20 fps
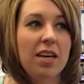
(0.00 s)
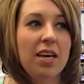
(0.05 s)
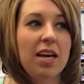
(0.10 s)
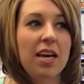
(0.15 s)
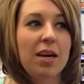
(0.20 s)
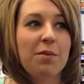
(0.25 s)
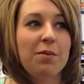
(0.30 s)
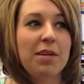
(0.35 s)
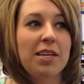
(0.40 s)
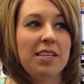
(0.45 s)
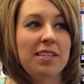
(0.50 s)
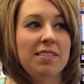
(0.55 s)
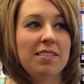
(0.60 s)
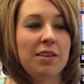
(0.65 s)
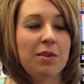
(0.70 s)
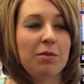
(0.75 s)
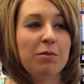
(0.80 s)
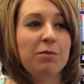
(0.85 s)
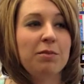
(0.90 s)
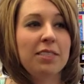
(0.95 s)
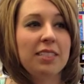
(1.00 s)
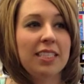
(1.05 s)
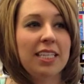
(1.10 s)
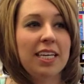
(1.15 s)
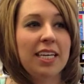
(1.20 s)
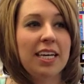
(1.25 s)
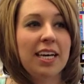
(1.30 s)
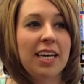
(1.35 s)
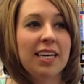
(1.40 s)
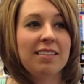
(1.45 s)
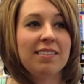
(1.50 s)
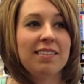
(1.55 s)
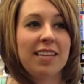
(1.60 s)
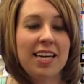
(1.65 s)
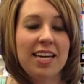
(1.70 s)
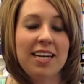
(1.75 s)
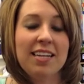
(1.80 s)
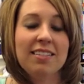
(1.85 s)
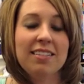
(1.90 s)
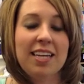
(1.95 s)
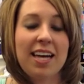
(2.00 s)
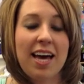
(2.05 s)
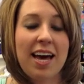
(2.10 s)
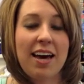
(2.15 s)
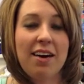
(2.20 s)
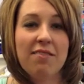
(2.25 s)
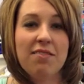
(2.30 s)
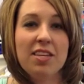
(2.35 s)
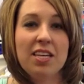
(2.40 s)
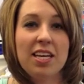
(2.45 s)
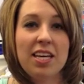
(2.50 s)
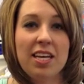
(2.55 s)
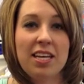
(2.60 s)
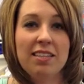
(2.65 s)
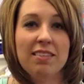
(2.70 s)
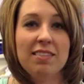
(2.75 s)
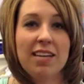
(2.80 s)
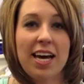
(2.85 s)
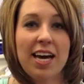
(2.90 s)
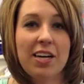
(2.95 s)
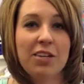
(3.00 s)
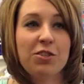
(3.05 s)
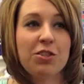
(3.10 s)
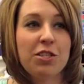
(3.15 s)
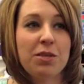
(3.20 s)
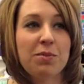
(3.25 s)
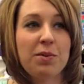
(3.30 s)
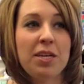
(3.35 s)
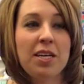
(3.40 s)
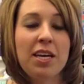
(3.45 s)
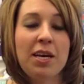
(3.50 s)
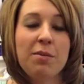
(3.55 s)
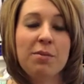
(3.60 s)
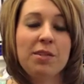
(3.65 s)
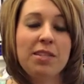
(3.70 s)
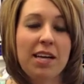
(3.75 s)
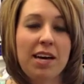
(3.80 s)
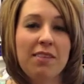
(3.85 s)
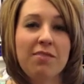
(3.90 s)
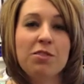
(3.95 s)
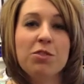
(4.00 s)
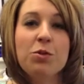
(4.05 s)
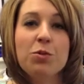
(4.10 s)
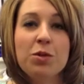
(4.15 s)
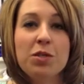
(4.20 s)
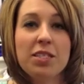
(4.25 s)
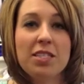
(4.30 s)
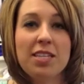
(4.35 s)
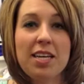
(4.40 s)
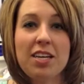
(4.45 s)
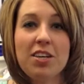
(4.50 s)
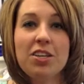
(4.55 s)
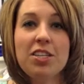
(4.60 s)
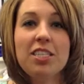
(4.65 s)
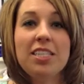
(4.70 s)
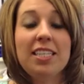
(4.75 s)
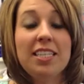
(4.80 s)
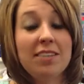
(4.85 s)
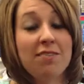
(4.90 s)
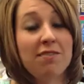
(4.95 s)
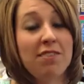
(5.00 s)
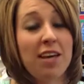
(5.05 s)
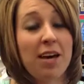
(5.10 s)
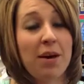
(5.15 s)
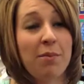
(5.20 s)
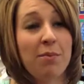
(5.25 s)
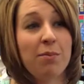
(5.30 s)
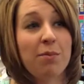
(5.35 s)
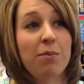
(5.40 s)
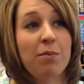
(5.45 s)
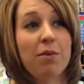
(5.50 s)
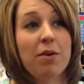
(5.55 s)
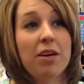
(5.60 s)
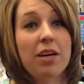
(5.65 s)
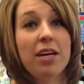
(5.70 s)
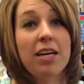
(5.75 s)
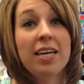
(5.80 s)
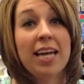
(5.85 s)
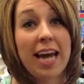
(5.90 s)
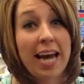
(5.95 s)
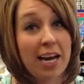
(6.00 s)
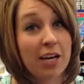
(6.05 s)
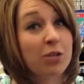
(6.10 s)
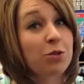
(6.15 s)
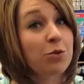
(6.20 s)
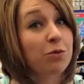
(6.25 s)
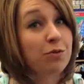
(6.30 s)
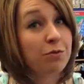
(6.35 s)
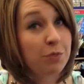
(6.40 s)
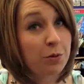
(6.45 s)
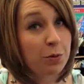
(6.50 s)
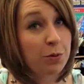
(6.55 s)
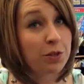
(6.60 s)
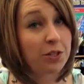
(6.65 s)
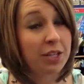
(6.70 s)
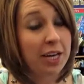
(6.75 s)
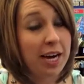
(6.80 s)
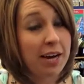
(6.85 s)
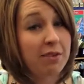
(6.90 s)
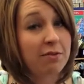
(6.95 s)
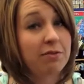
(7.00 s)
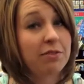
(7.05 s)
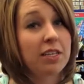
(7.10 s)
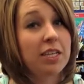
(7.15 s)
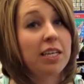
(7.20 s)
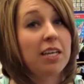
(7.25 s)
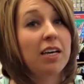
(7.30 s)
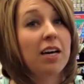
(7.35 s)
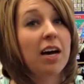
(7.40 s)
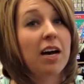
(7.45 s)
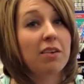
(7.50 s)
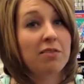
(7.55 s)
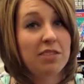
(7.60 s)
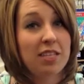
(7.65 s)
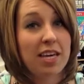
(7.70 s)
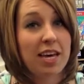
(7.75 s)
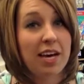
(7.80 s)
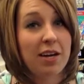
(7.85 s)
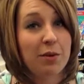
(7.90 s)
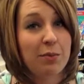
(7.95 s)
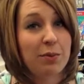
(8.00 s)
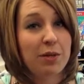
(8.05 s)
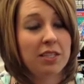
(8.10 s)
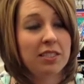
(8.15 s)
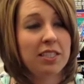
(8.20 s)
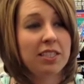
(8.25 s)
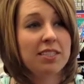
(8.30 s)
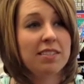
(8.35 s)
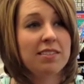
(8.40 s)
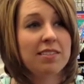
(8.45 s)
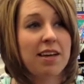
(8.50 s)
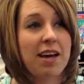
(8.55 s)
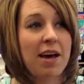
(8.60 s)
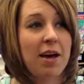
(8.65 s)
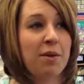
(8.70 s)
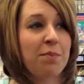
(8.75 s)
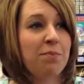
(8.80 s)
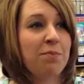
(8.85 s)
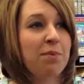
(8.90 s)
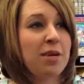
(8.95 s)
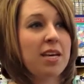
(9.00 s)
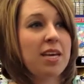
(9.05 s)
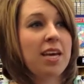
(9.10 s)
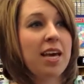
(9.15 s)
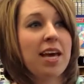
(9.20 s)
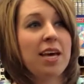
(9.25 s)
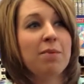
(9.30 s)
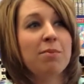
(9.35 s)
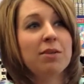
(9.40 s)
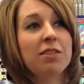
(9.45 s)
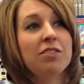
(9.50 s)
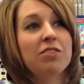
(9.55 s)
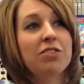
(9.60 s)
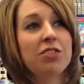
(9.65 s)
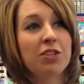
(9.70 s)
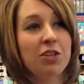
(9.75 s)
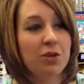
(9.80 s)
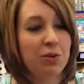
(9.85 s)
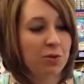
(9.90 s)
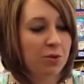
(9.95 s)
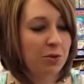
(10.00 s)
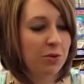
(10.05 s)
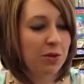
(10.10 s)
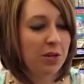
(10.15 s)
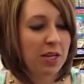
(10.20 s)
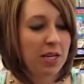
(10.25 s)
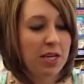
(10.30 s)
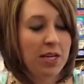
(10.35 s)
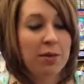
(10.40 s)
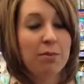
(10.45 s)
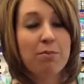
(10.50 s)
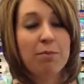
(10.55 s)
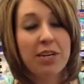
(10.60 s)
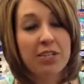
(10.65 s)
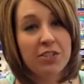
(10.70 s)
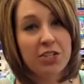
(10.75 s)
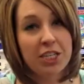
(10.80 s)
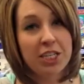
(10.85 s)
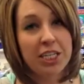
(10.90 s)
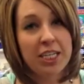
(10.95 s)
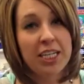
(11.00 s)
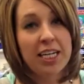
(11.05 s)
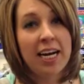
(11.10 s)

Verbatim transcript: It was really exciting to have the kids actually being able to have tools that could give them an actual photograph of the caterpillars. Um, being able to measure